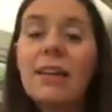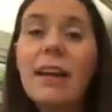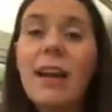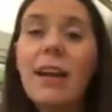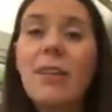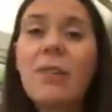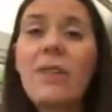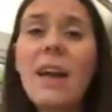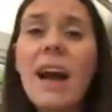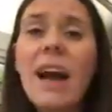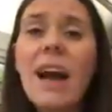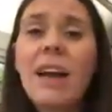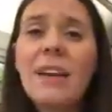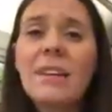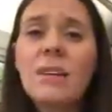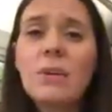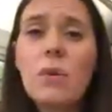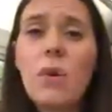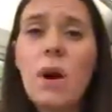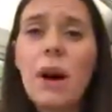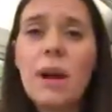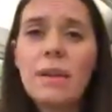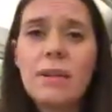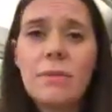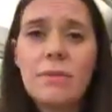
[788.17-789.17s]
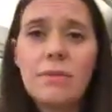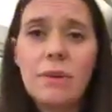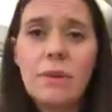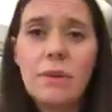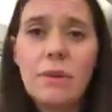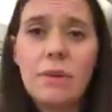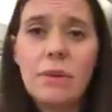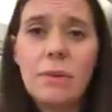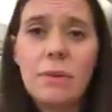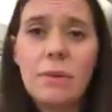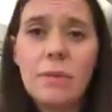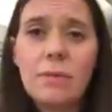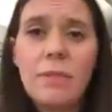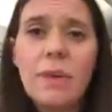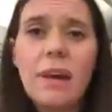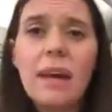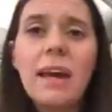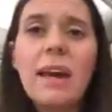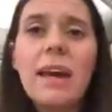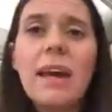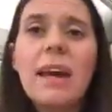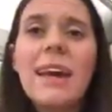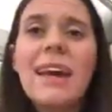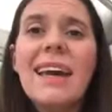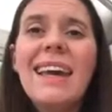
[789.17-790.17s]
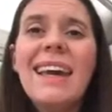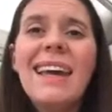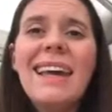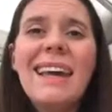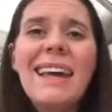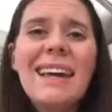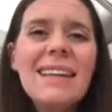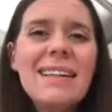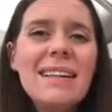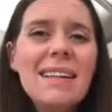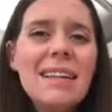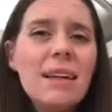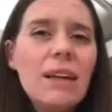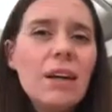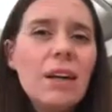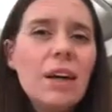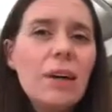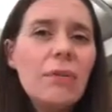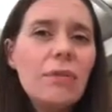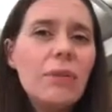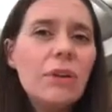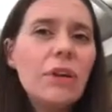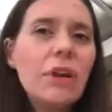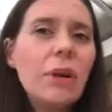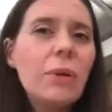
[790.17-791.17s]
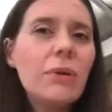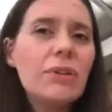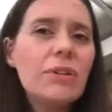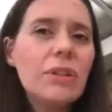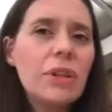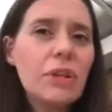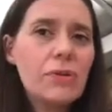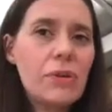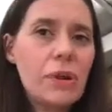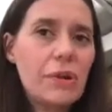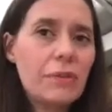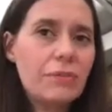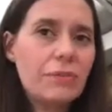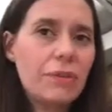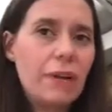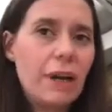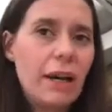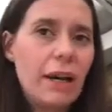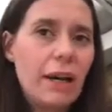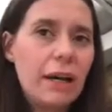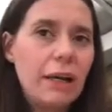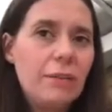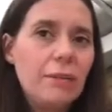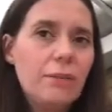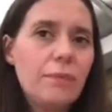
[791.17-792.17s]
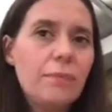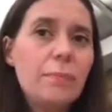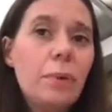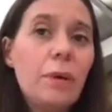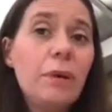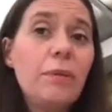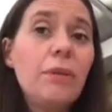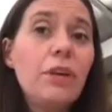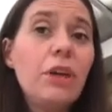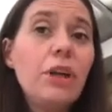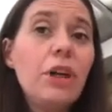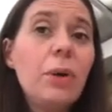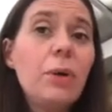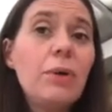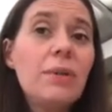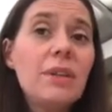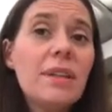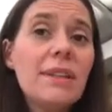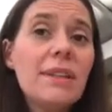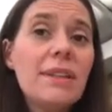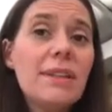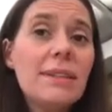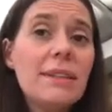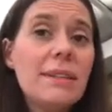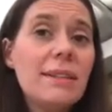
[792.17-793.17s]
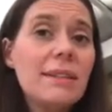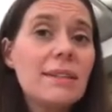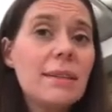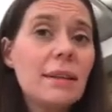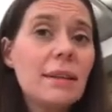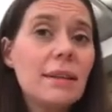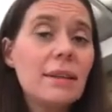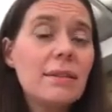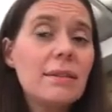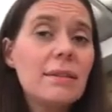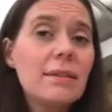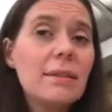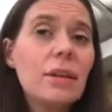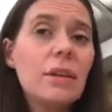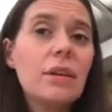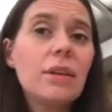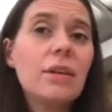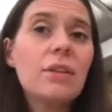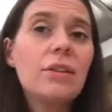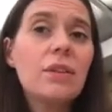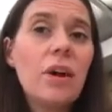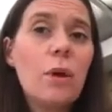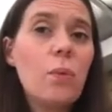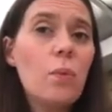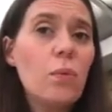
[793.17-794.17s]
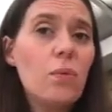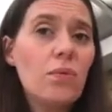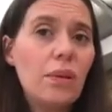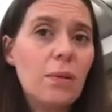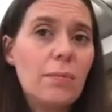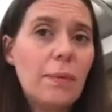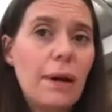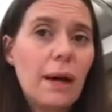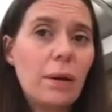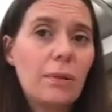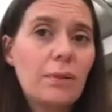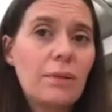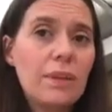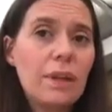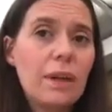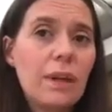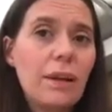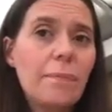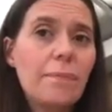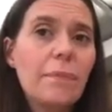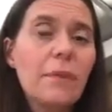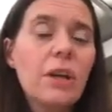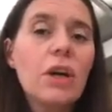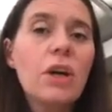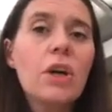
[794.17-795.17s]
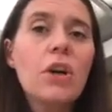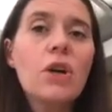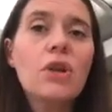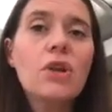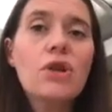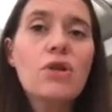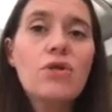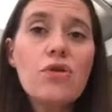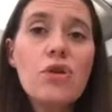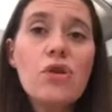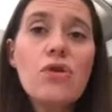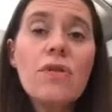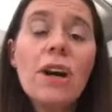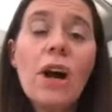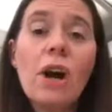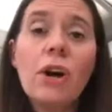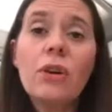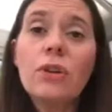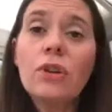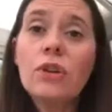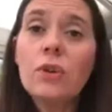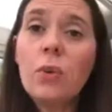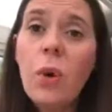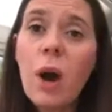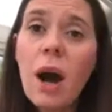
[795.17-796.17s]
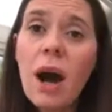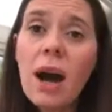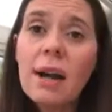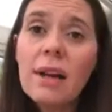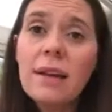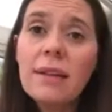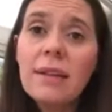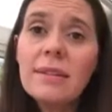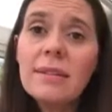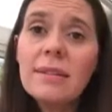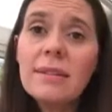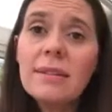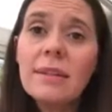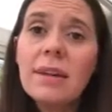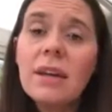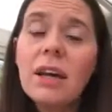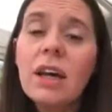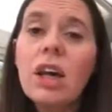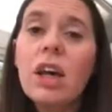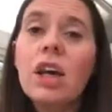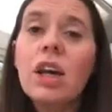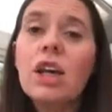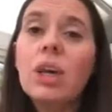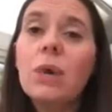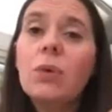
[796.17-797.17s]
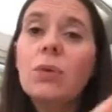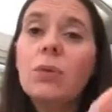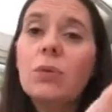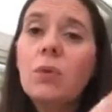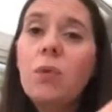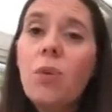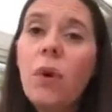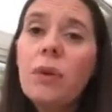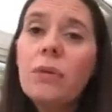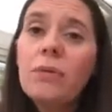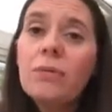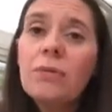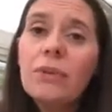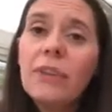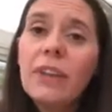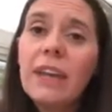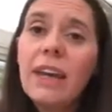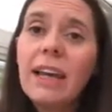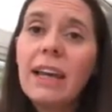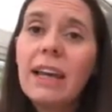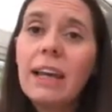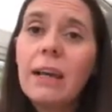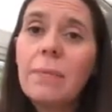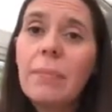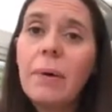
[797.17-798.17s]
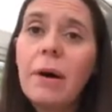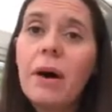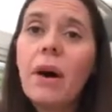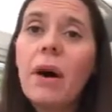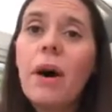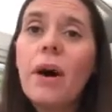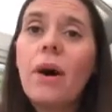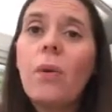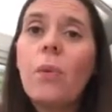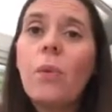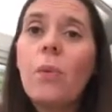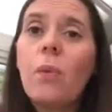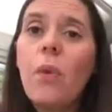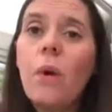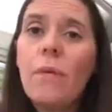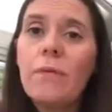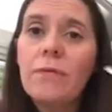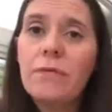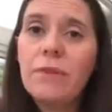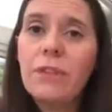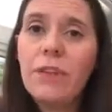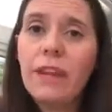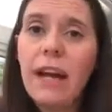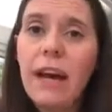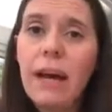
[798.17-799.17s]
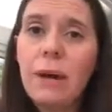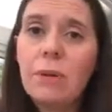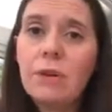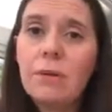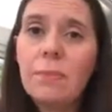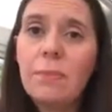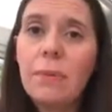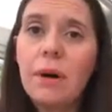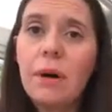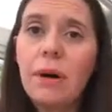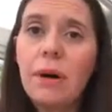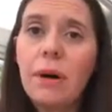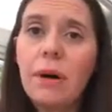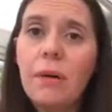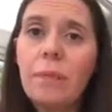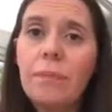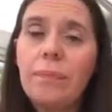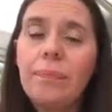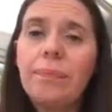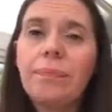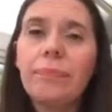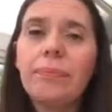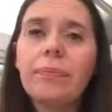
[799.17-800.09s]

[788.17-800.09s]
Now that is quite difficult. Easier if you're using a craft knife, but if you're using scissors, don't worry about it. Draw it on twice. Use one for the inner part and one for the outer part.